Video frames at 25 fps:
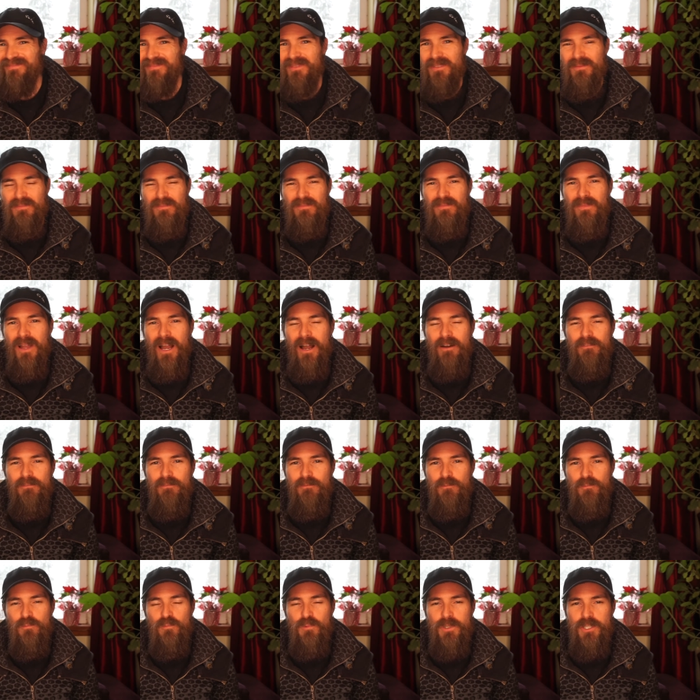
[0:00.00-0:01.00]

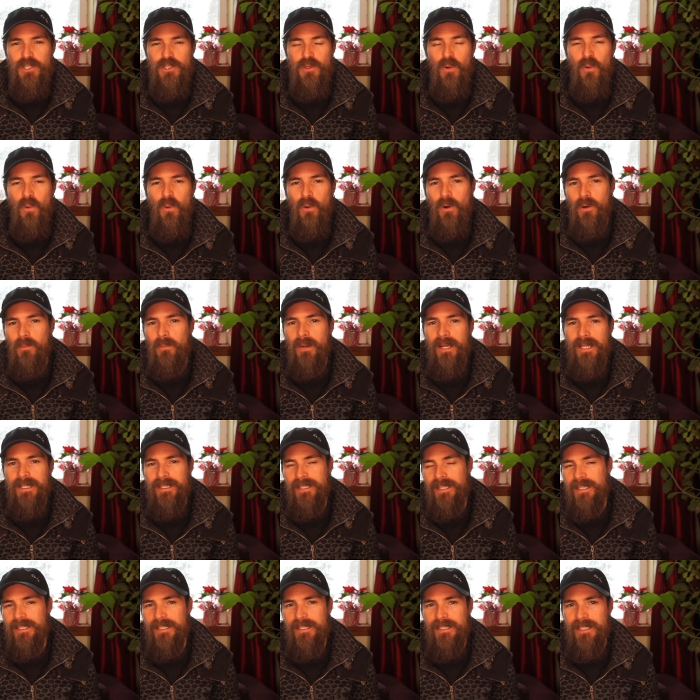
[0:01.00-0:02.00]
not retore my
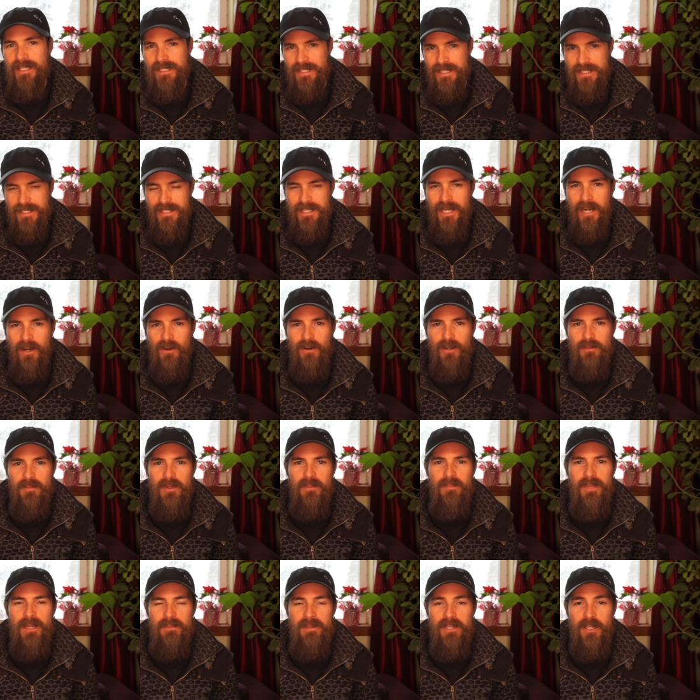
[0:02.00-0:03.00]
tendon necessarily,
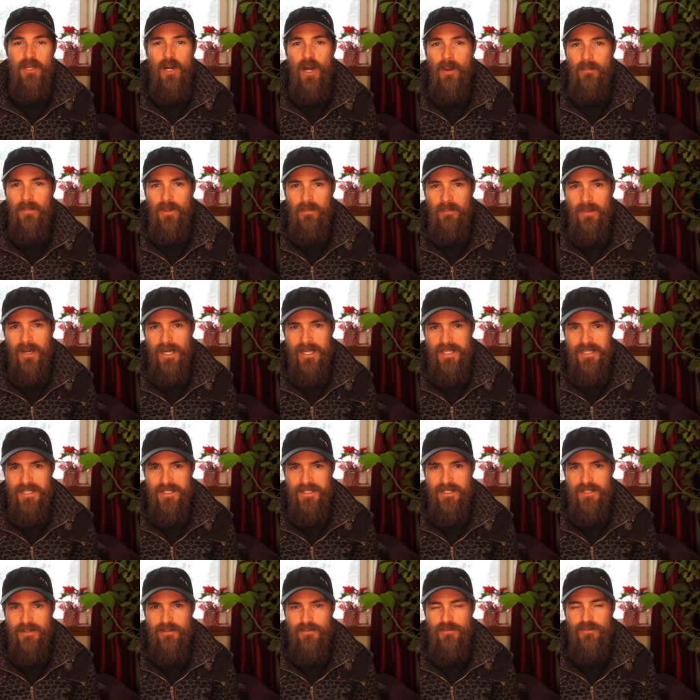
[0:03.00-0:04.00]
but maybe
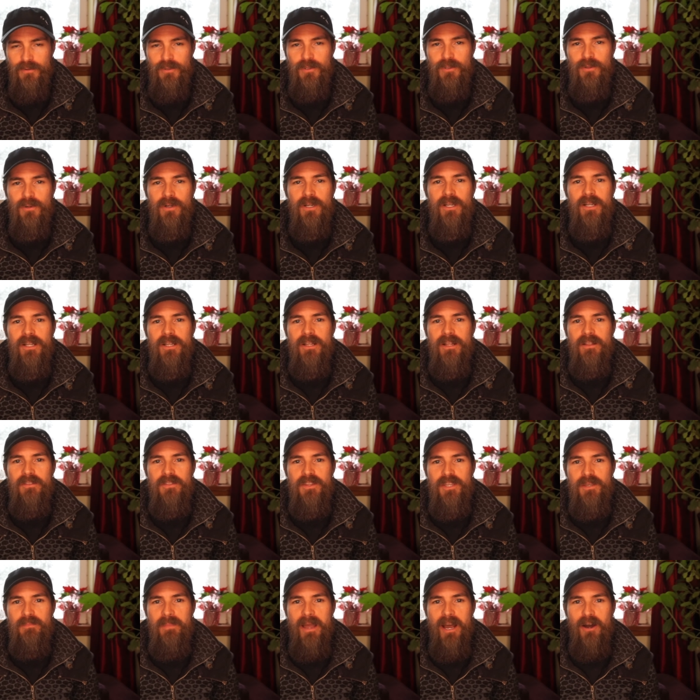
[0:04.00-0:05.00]
compromised it through
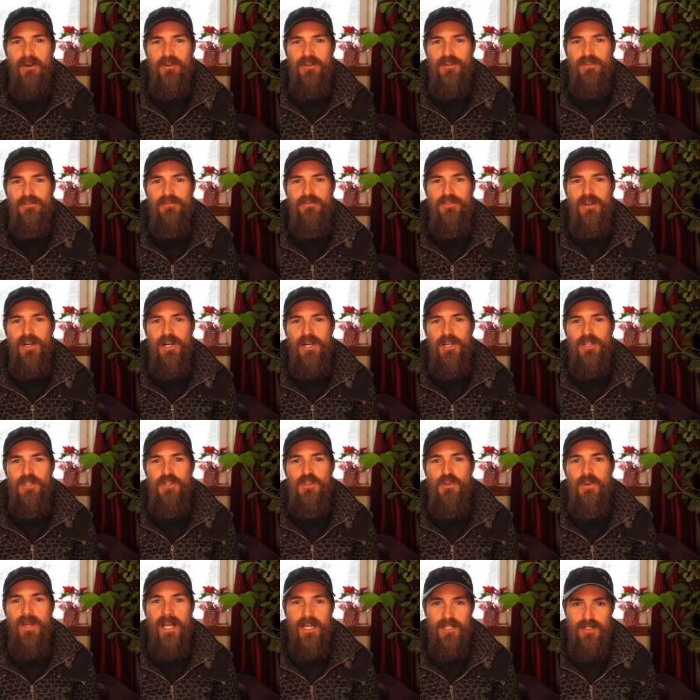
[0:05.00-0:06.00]
the amount of
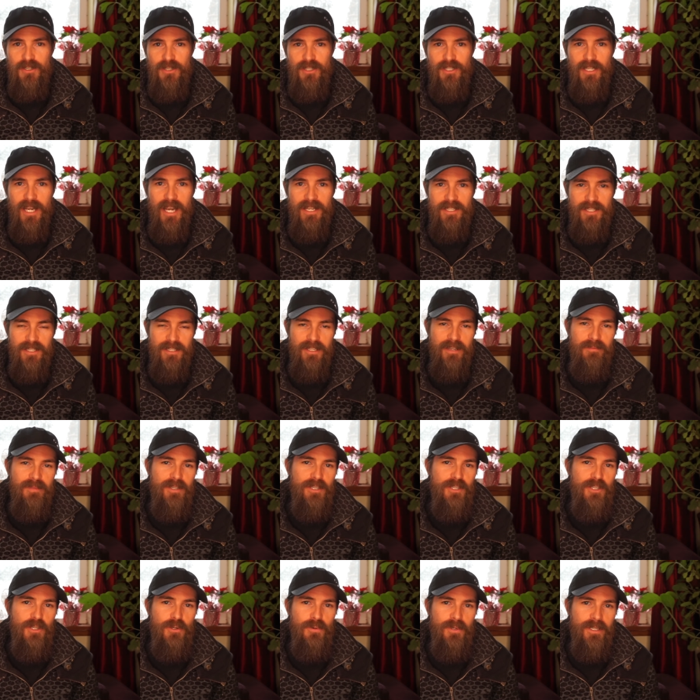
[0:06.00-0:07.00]
new exercises I've
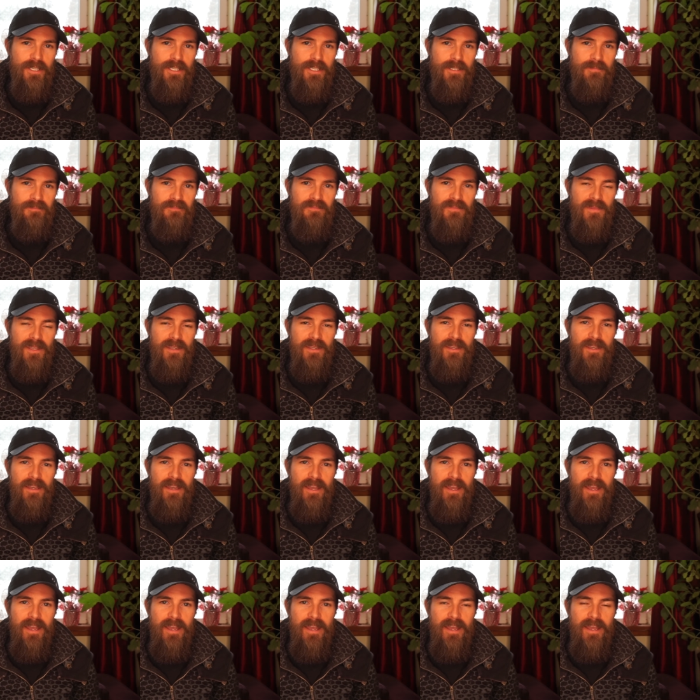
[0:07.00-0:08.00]
been doing.
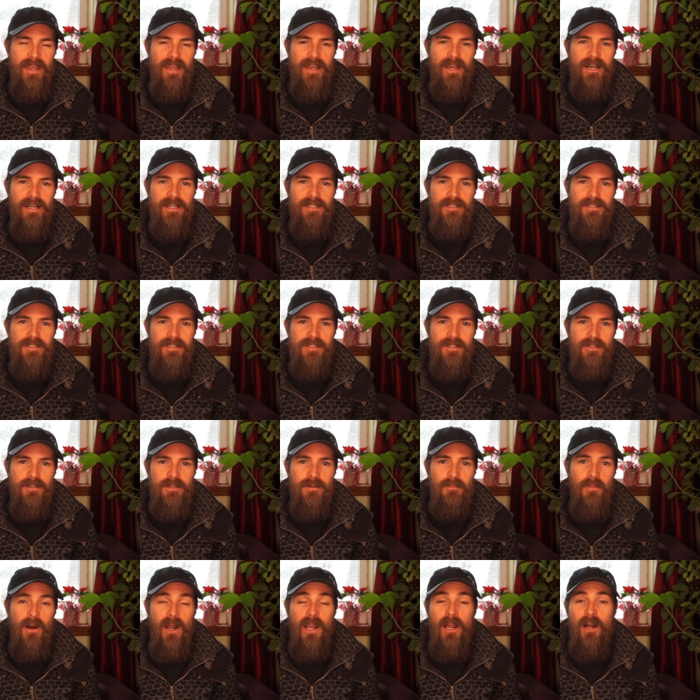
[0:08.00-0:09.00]
And
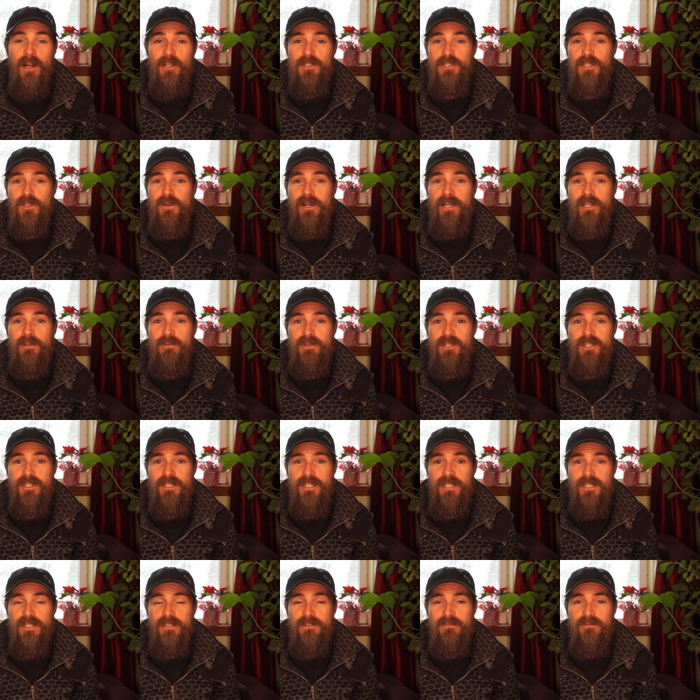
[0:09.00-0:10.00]
I also had
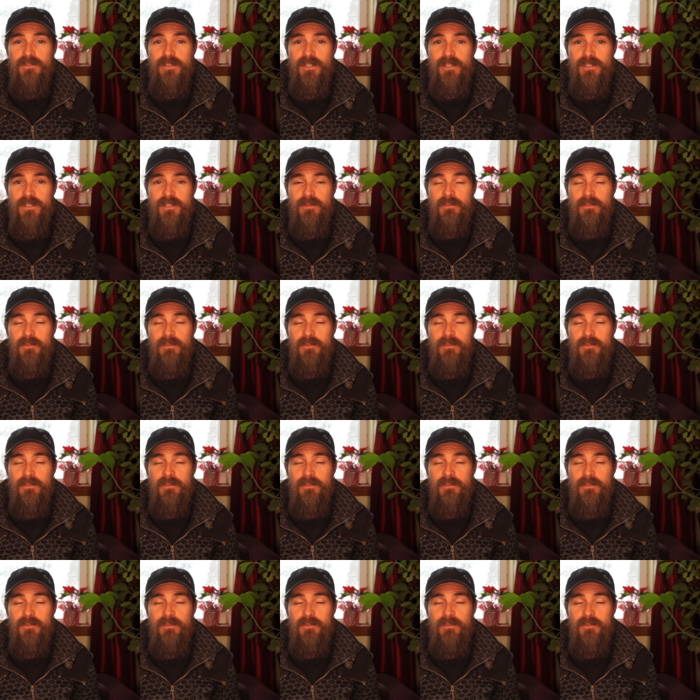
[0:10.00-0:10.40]
received some